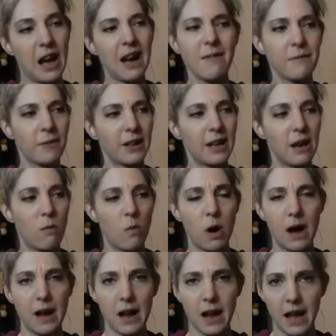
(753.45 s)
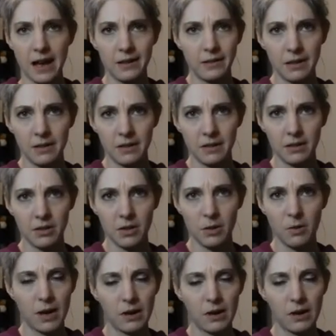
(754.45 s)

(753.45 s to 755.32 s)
I forget why I had this in two.